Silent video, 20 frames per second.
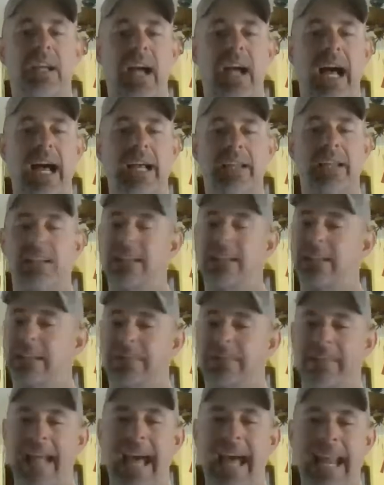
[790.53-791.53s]

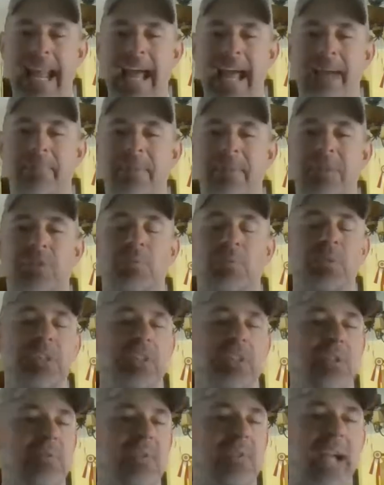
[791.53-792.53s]
And that happens
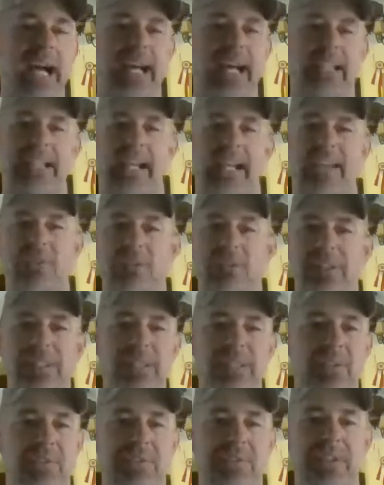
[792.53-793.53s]
when you've got, during
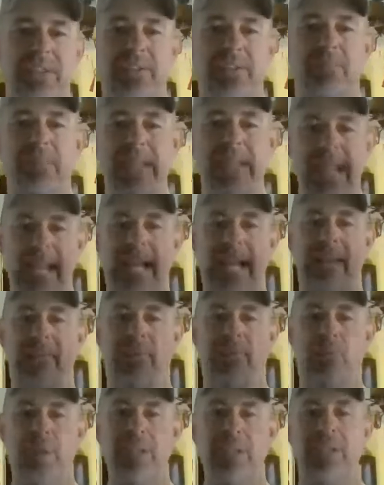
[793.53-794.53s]
teal season, we had
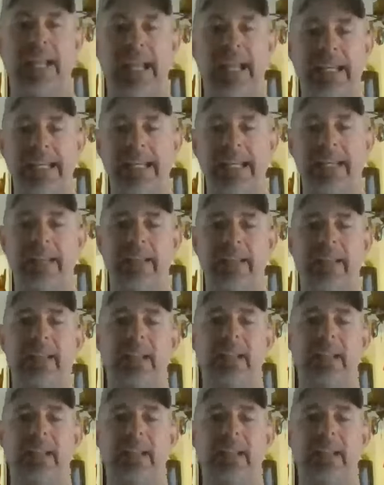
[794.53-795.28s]
3 land in.